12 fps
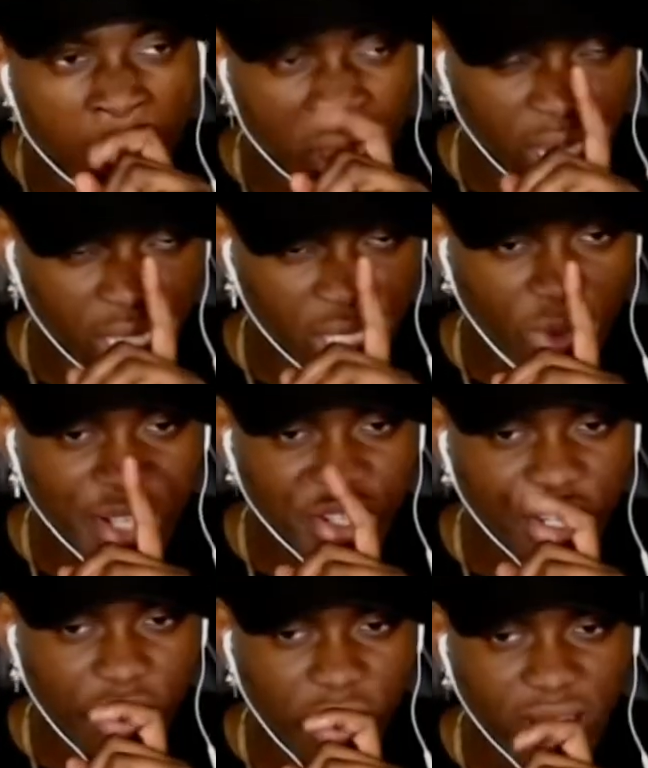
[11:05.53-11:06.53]
Does one
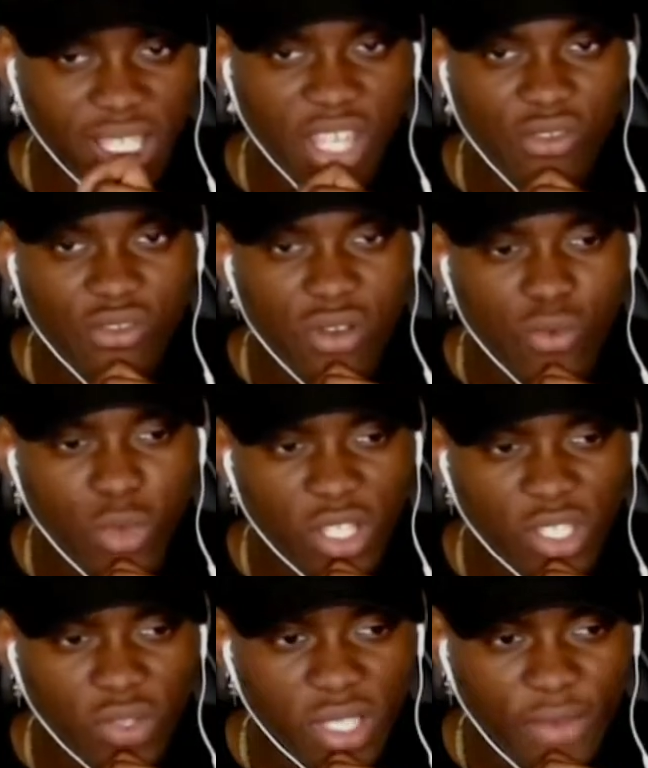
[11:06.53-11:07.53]
shoot a zero and one
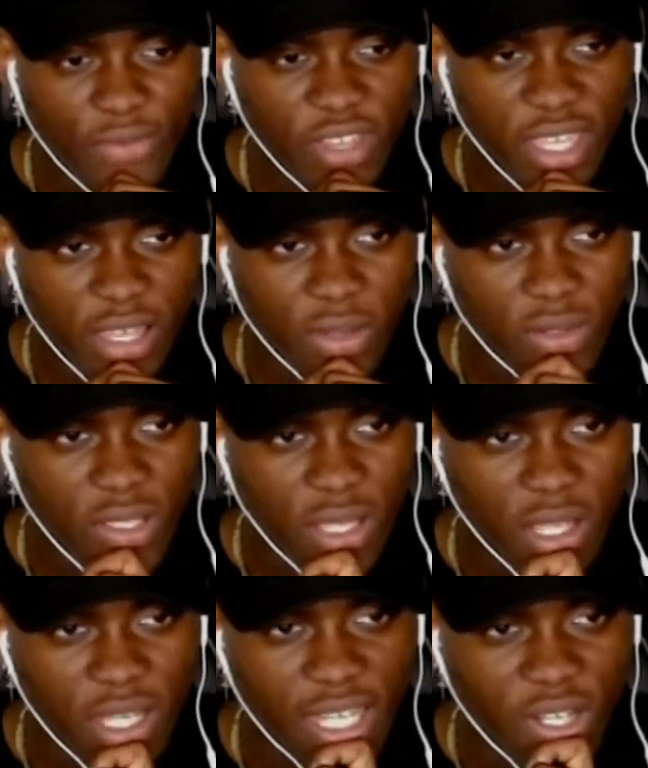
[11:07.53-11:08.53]
shoot something else?
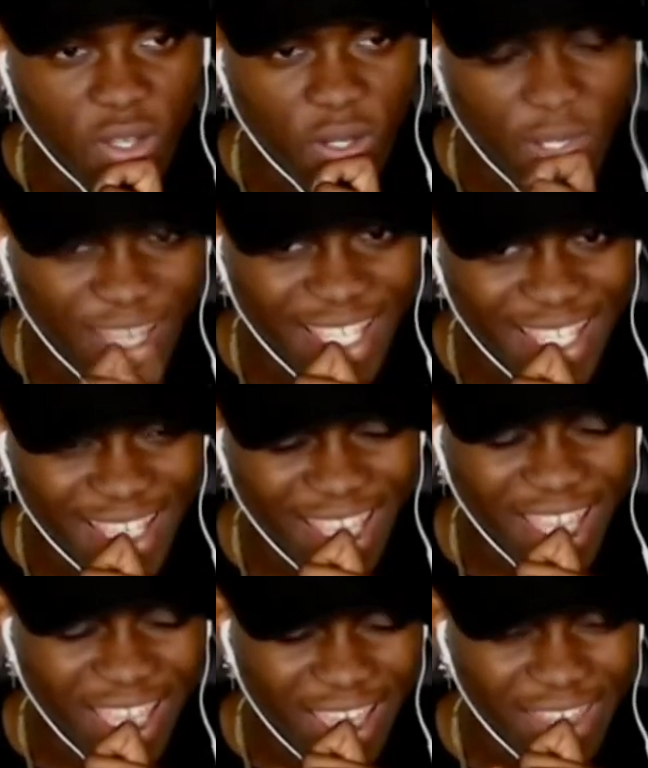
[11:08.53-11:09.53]
Oh, they don't.
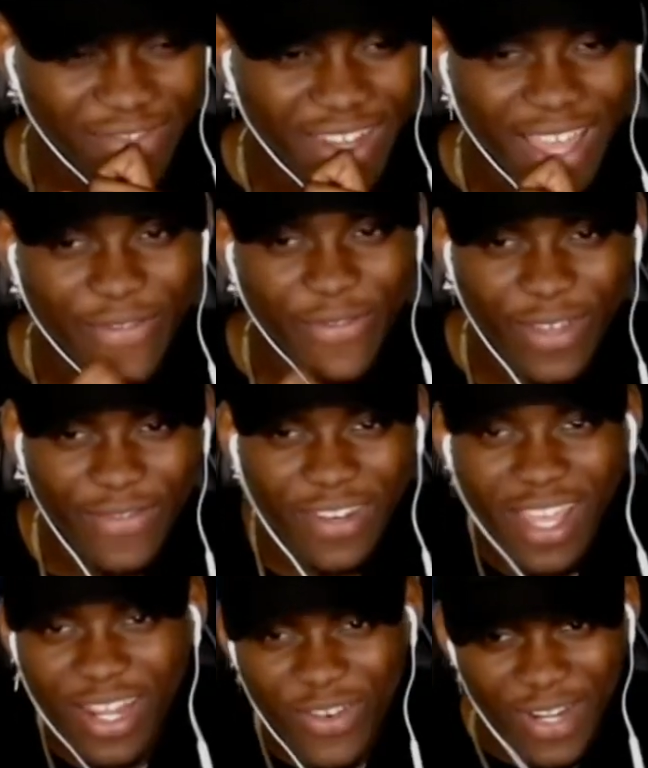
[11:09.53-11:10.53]
Yeah, even
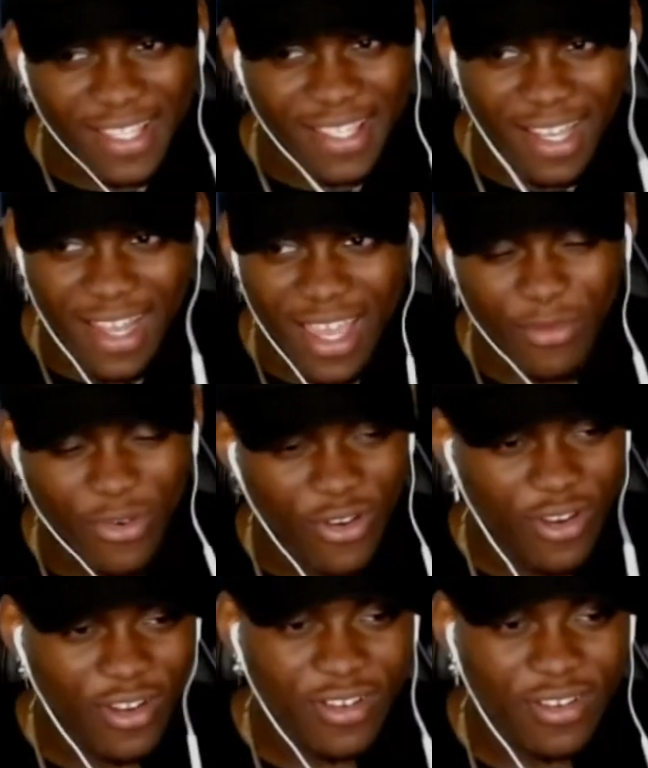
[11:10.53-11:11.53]
I know that's a lie,
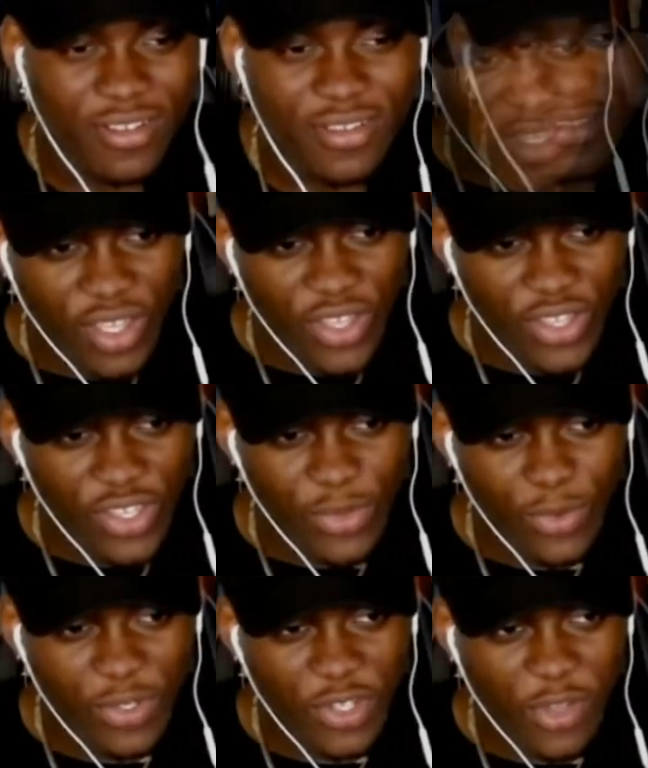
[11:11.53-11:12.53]
bro.
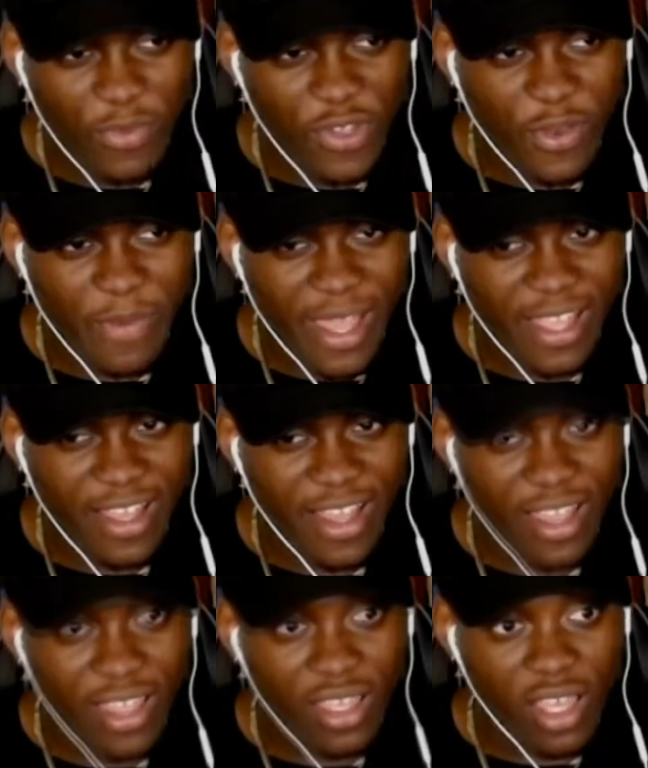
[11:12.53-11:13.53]
You show me your
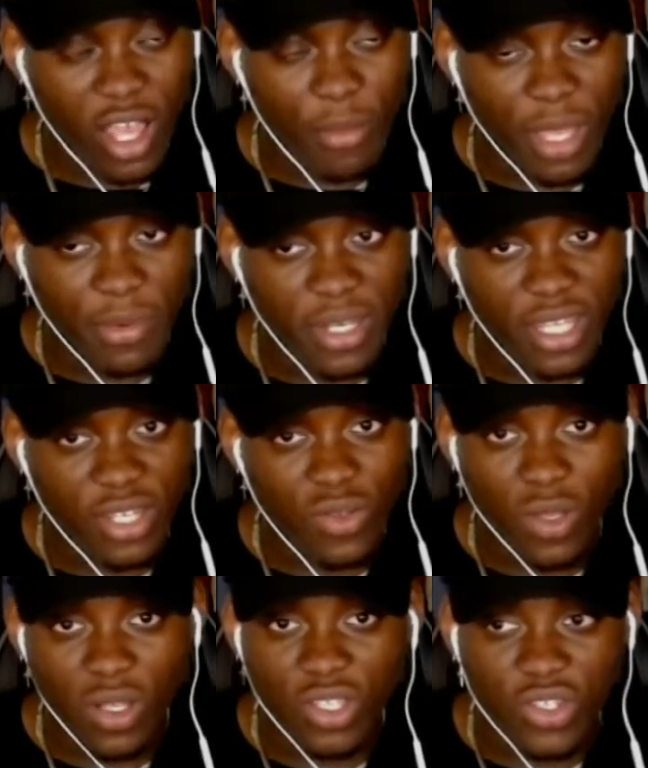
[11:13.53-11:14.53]
bankai. Oh, maybe they do
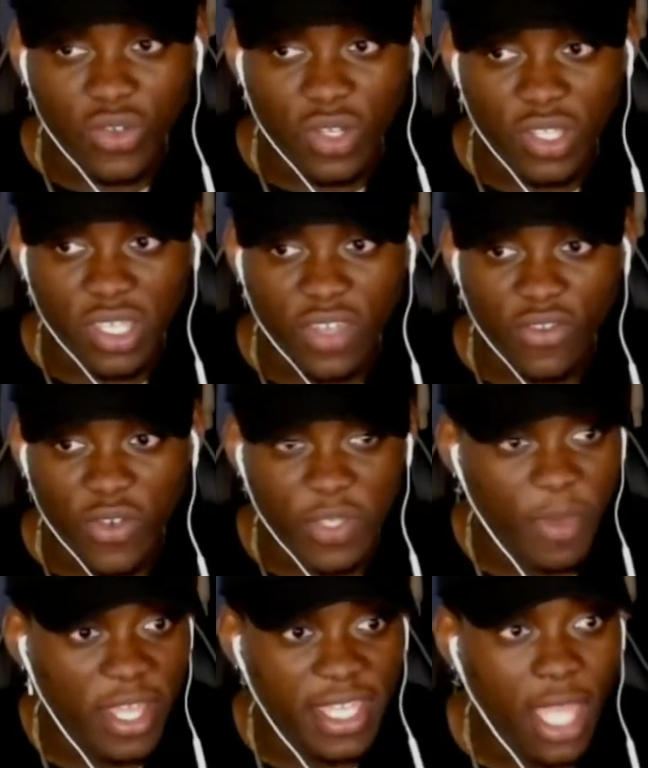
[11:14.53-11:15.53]
only shoot the zeros,
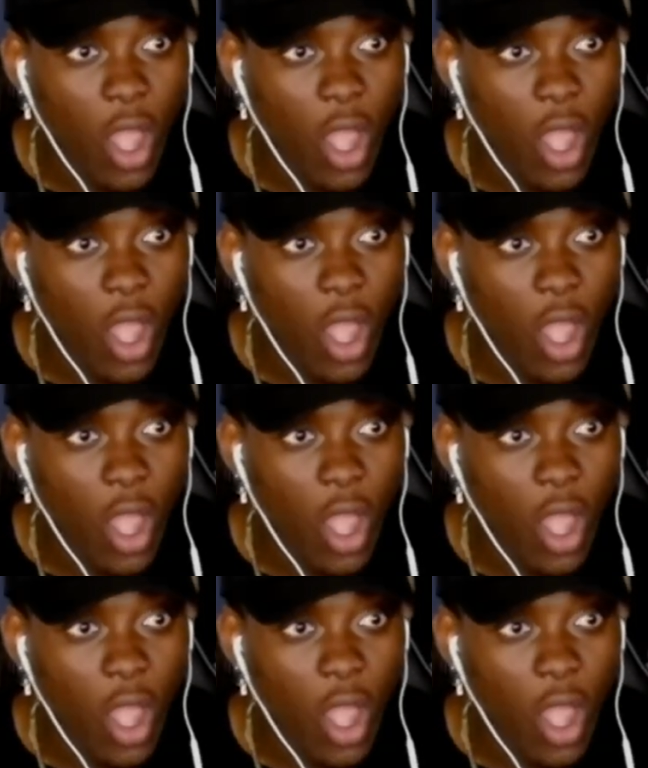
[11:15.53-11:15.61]
but he...